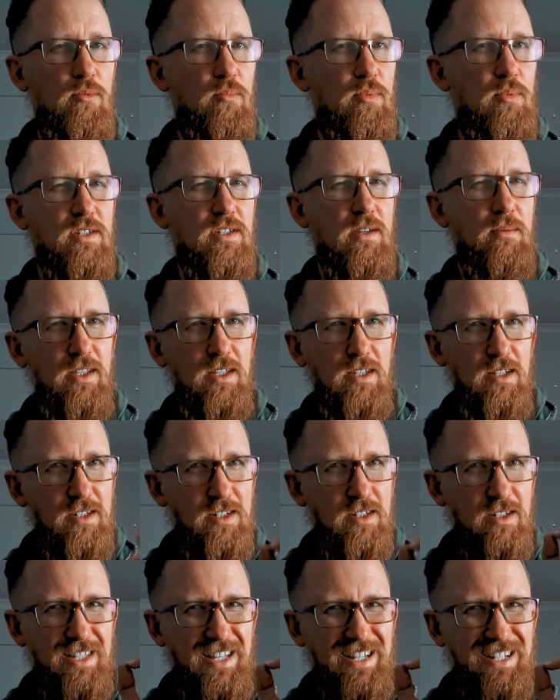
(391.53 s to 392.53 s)
but something that's
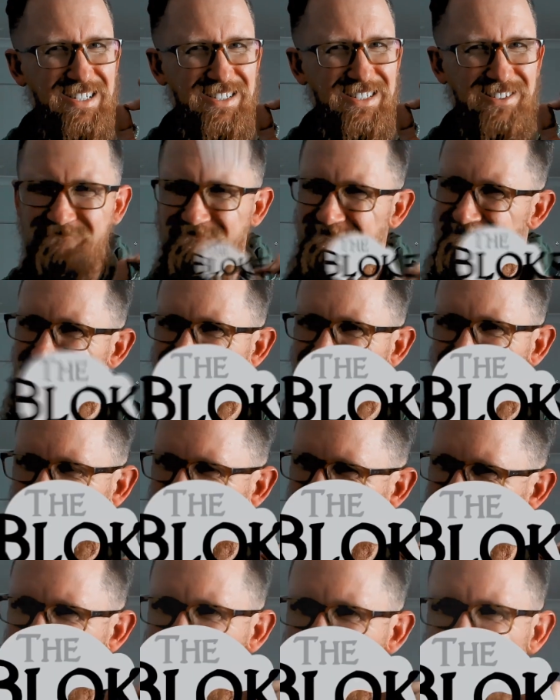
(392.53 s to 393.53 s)
just
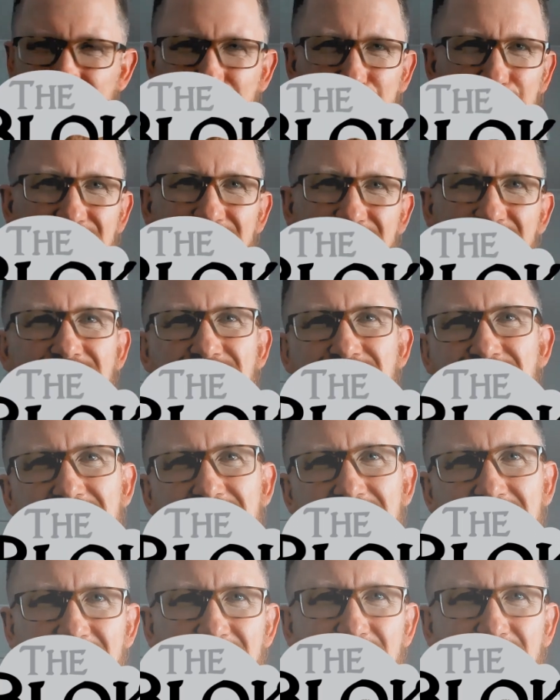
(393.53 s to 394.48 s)
that little bit nicer than the